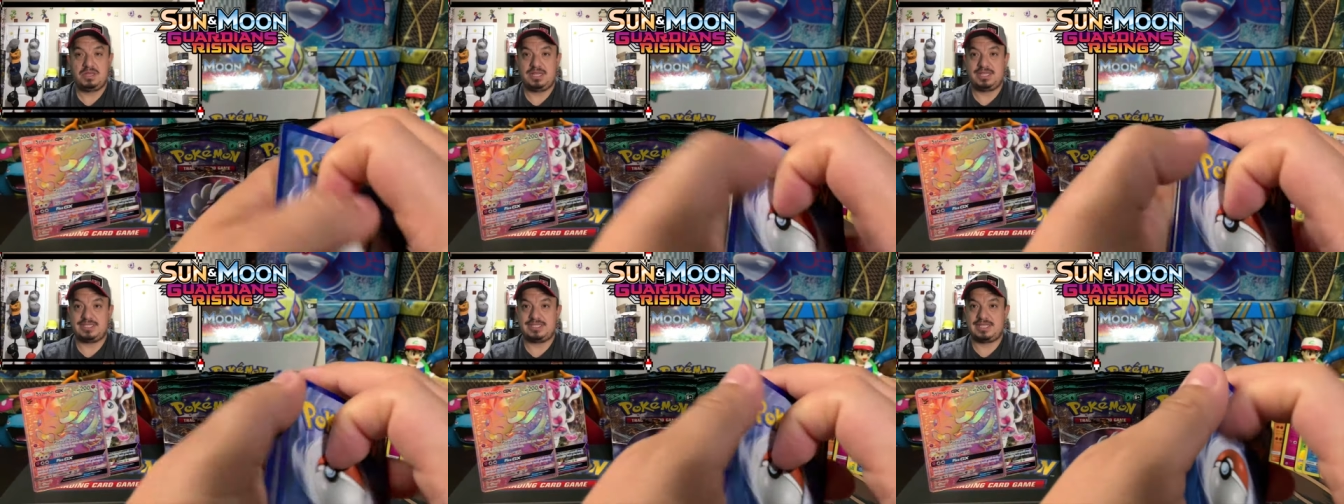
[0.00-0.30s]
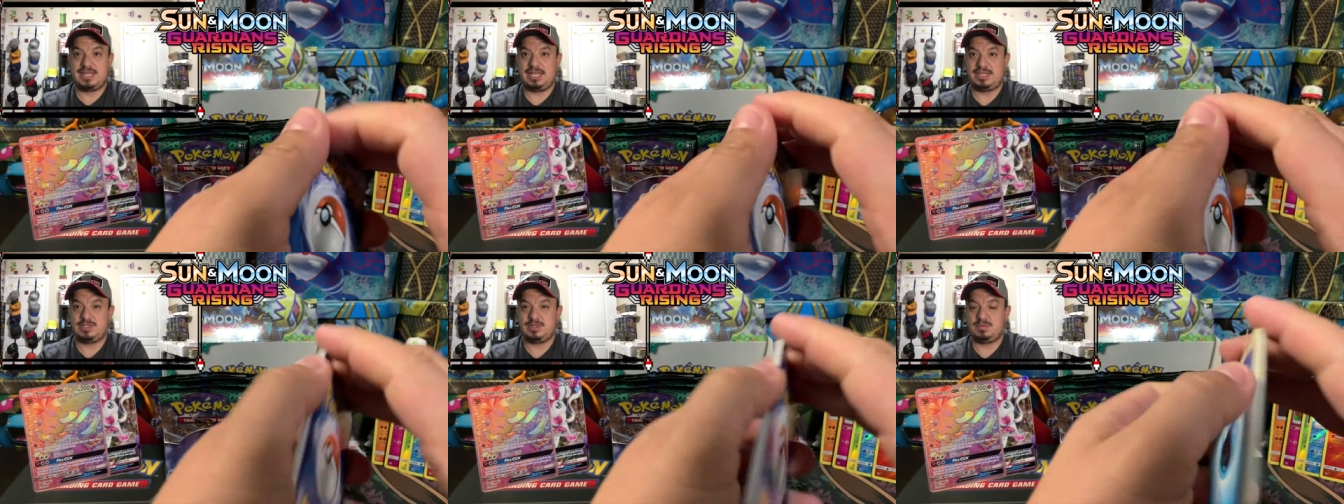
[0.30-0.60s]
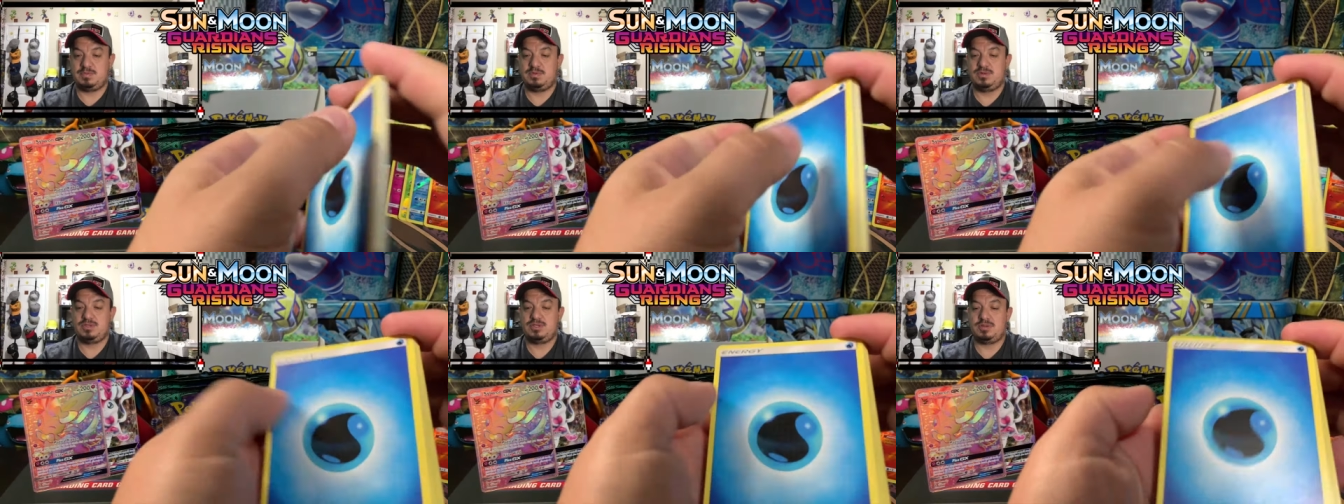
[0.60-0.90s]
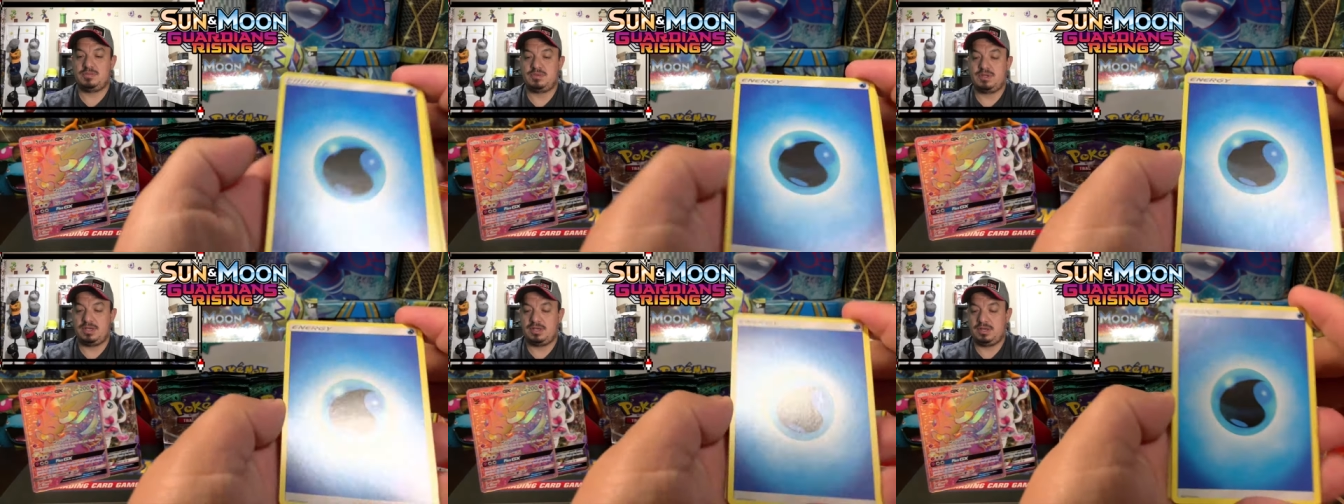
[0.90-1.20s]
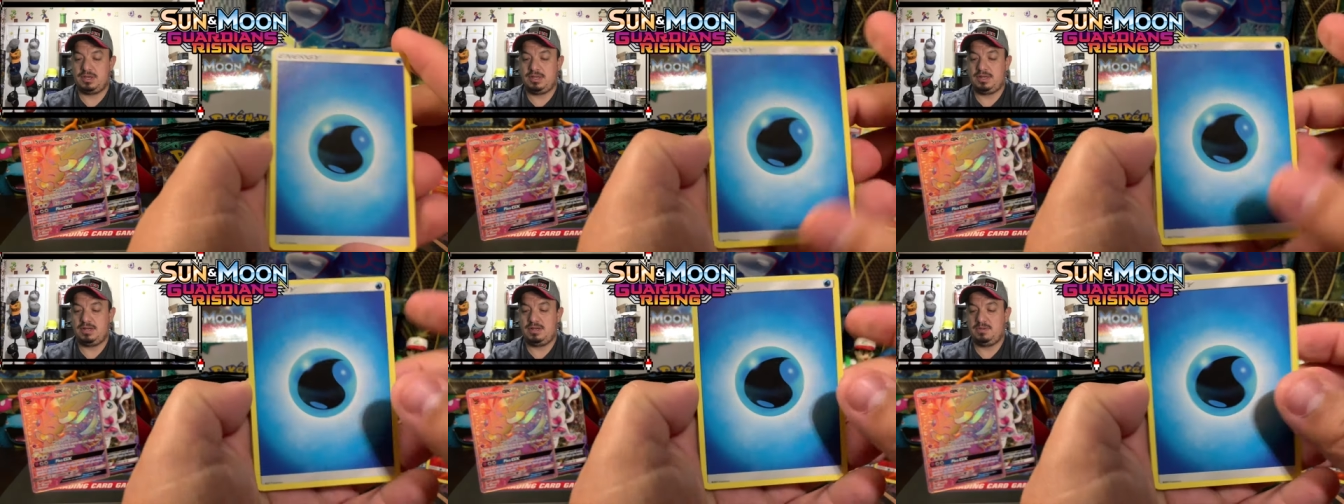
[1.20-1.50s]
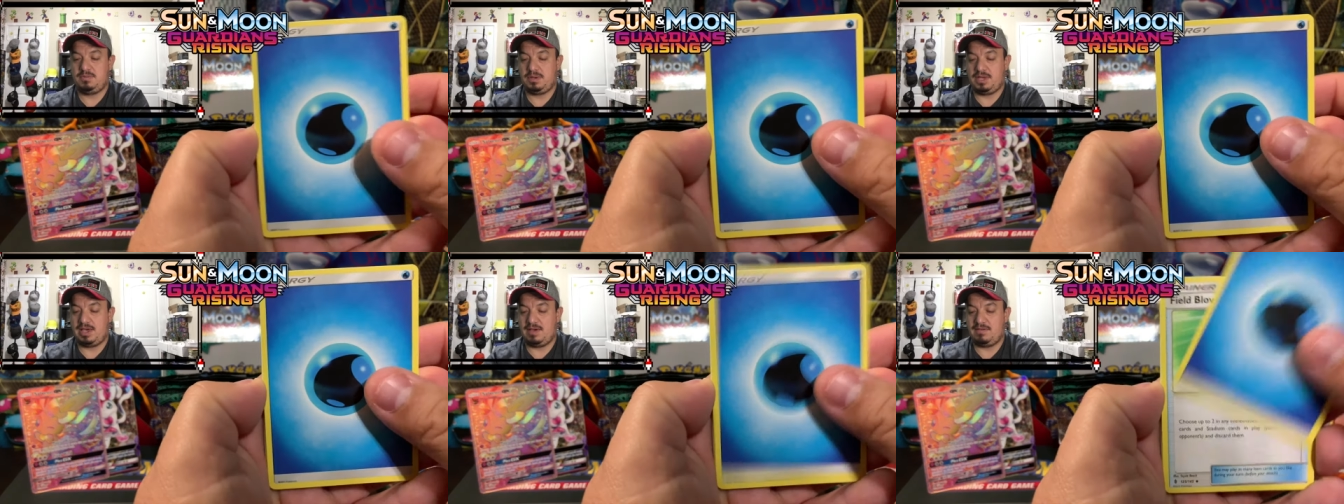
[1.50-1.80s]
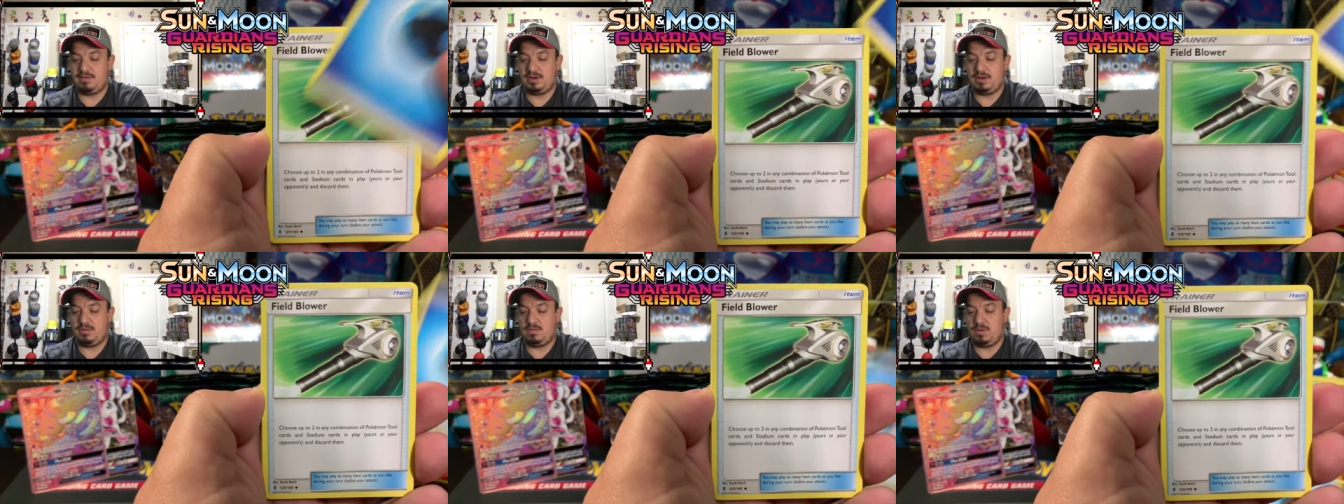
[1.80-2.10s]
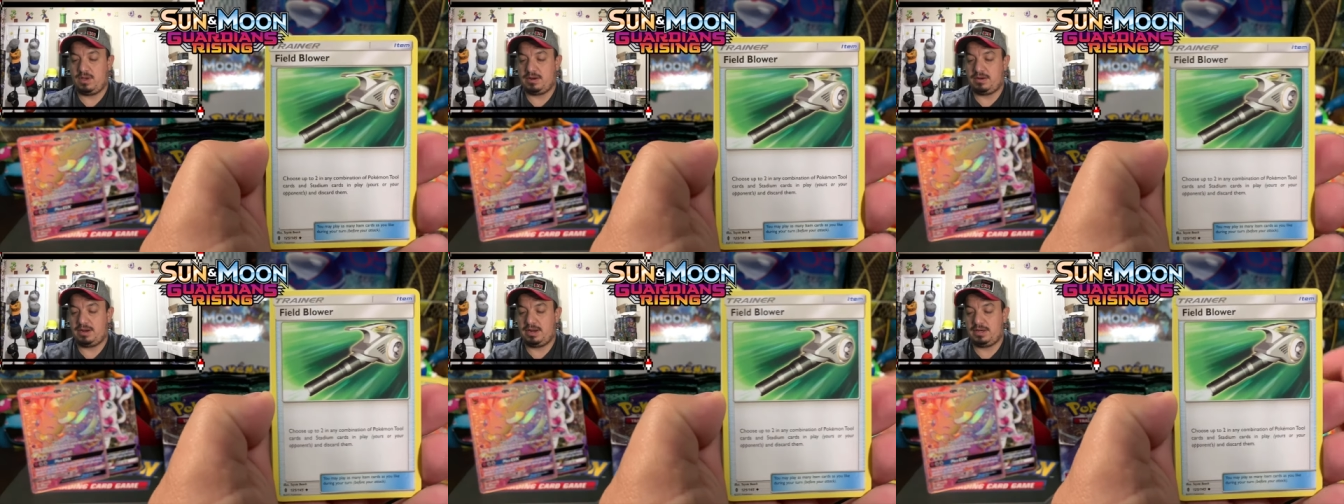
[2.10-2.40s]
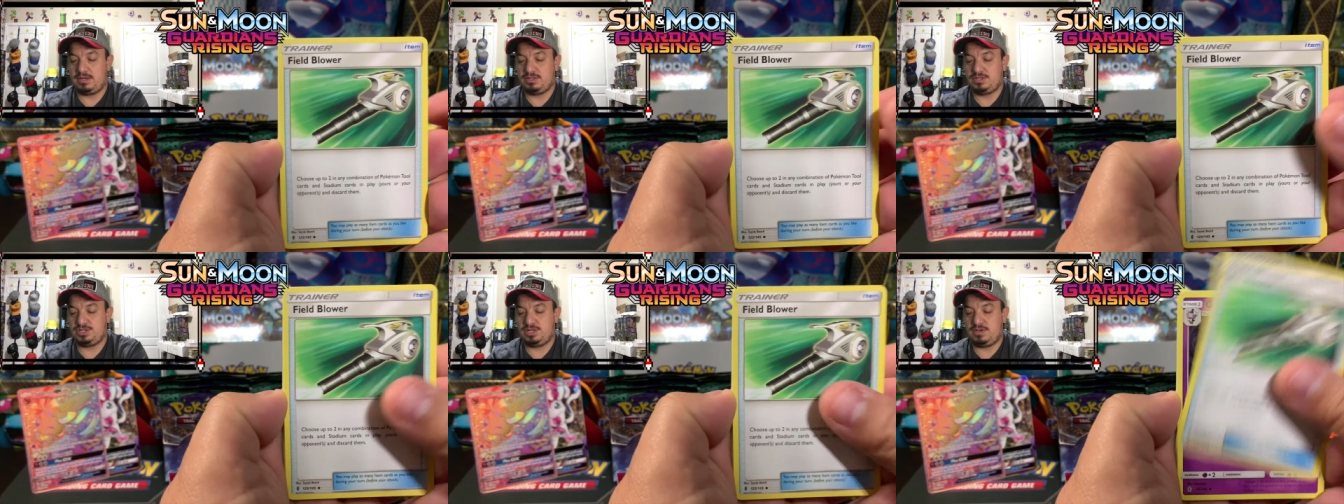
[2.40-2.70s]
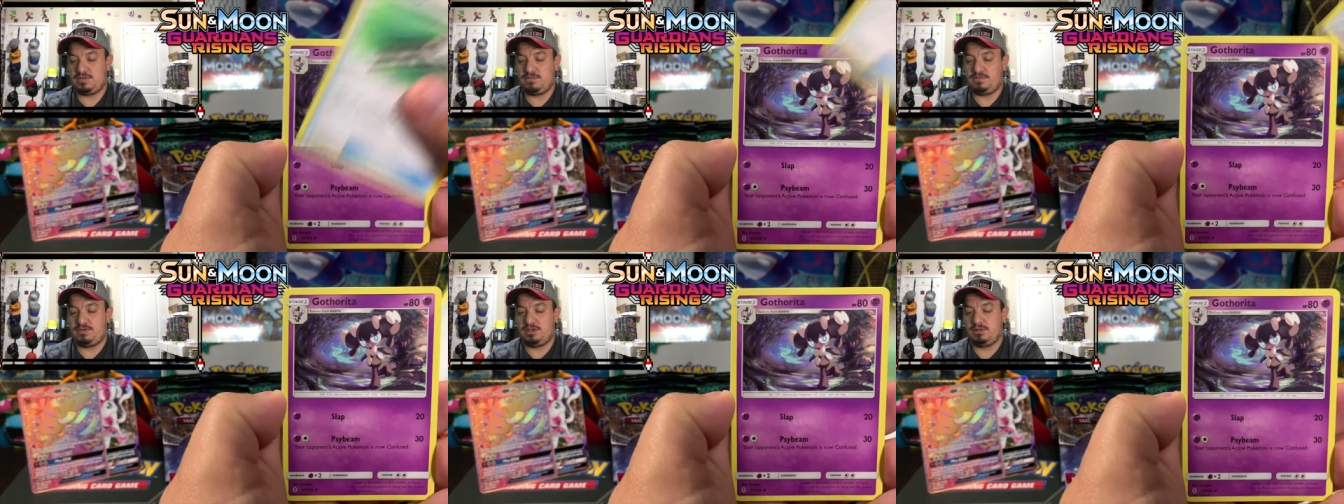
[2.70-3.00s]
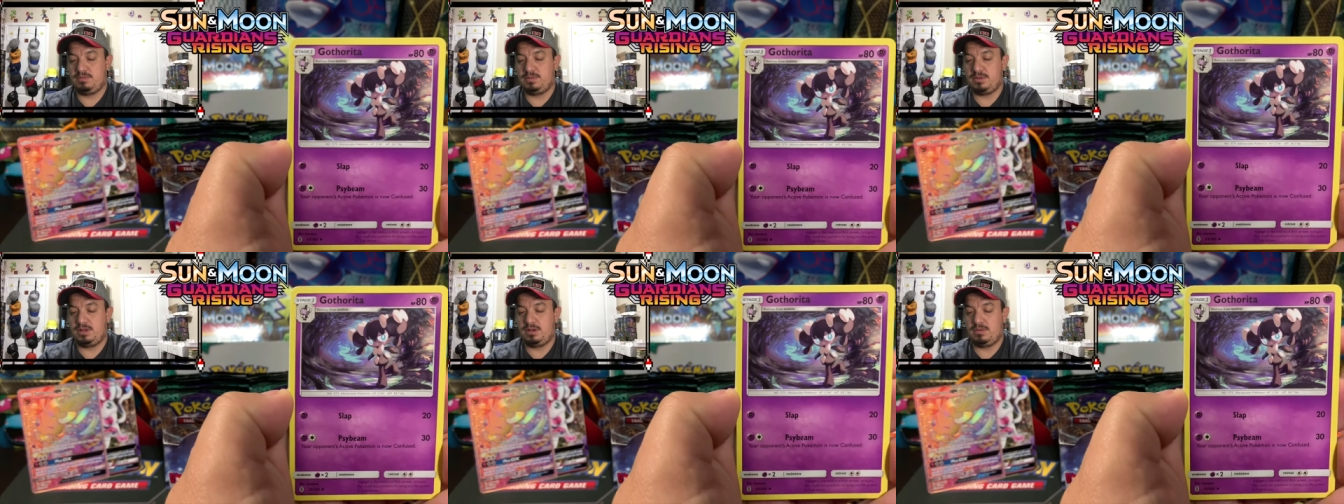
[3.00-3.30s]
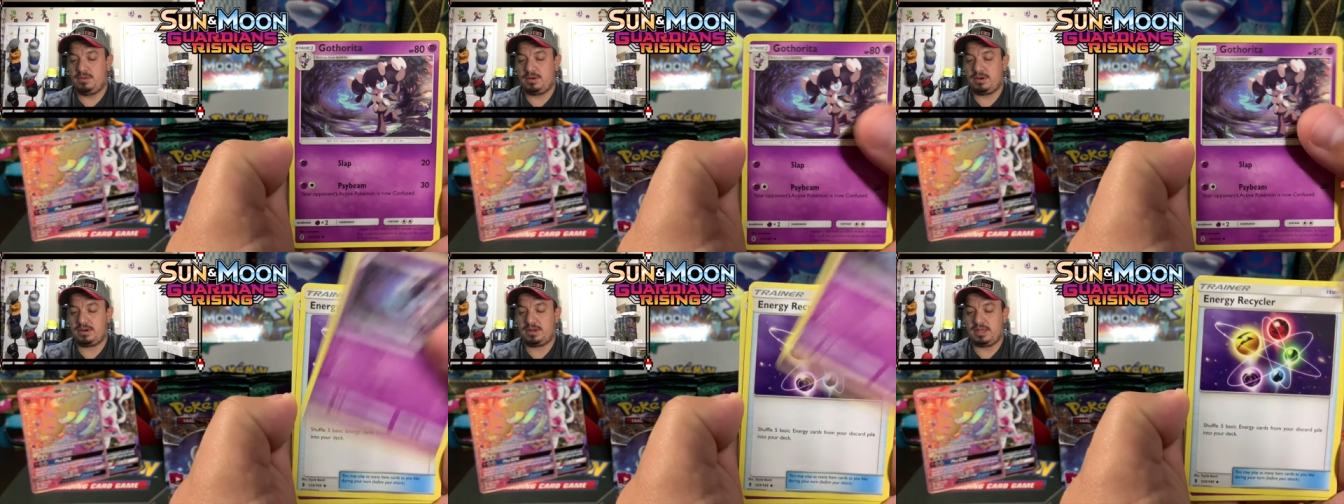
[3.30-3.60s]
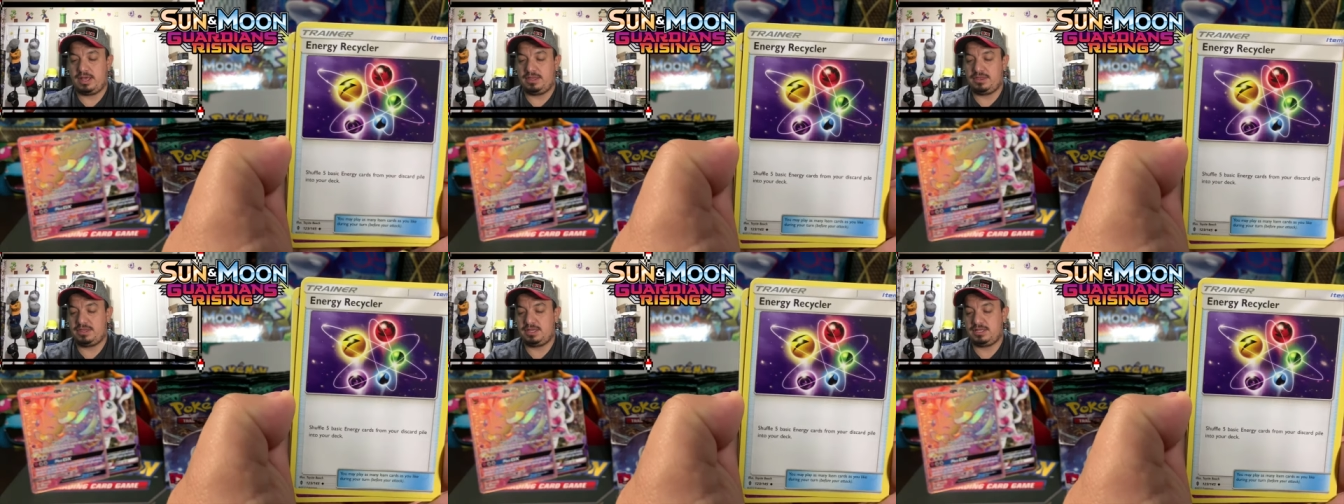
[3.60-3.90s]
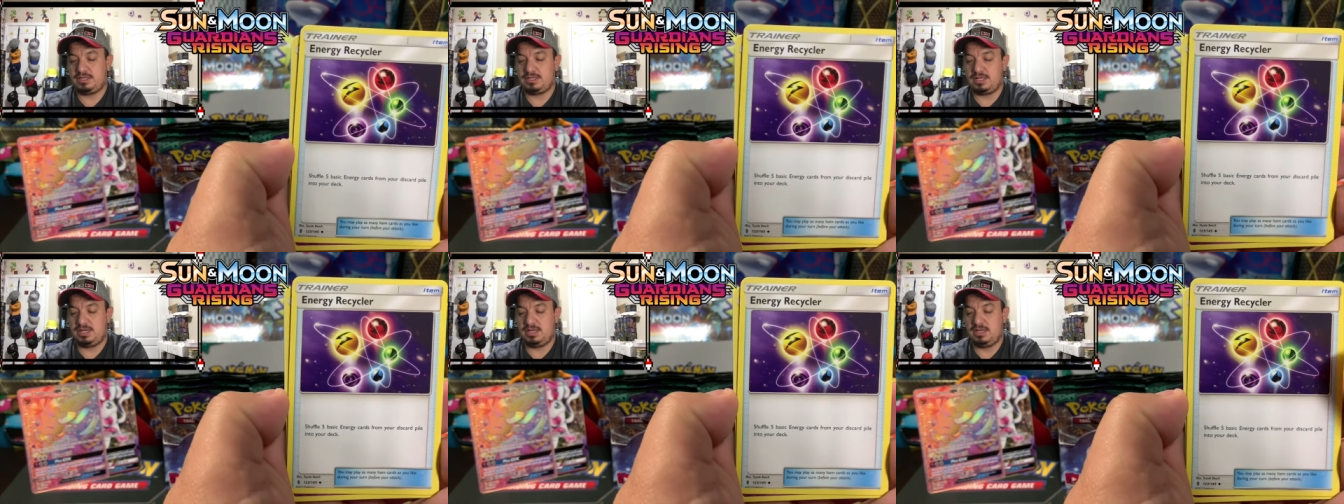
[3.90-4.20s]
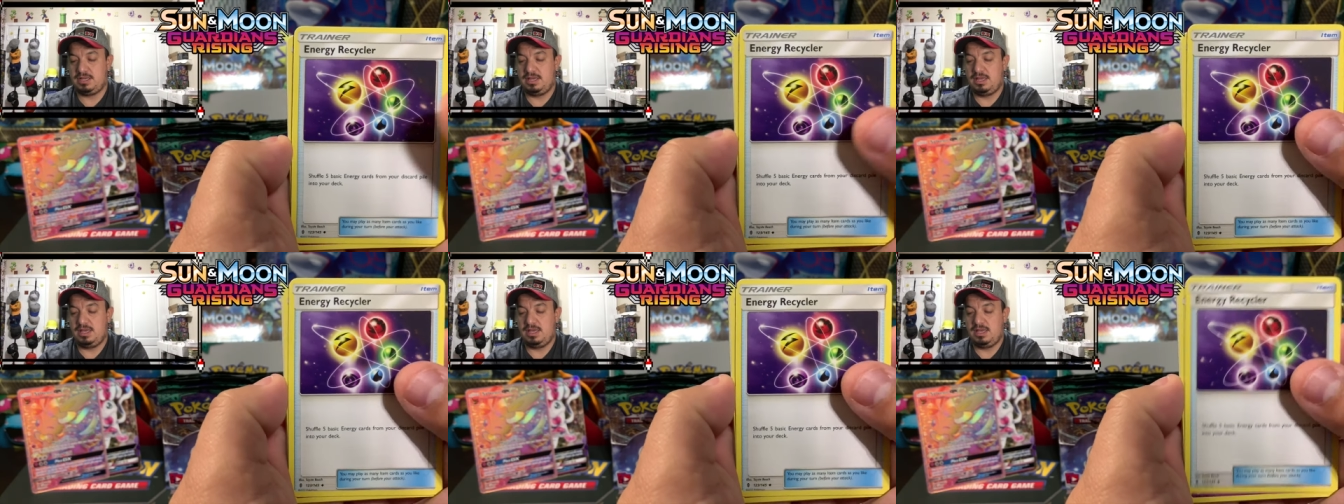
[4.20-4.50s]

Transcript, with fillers: It's nice to pull something good. We have a Water Energy, Field Blower, Gothita,